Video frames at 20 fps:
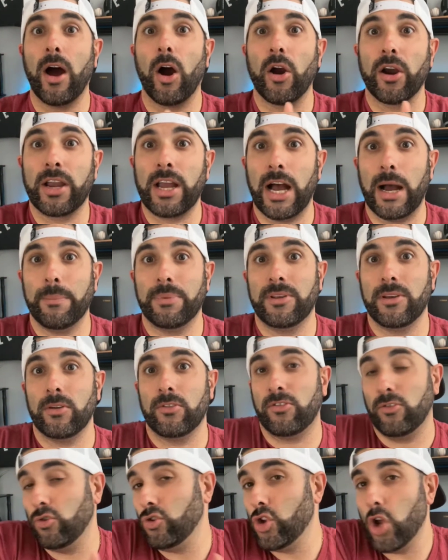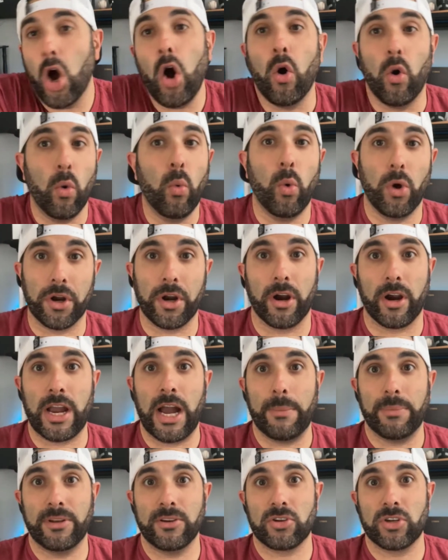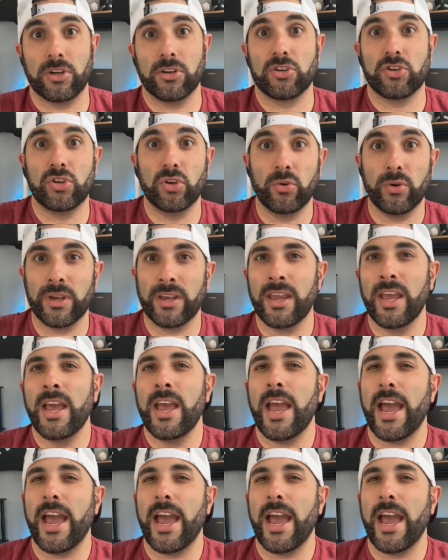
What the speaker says: what our competition is doing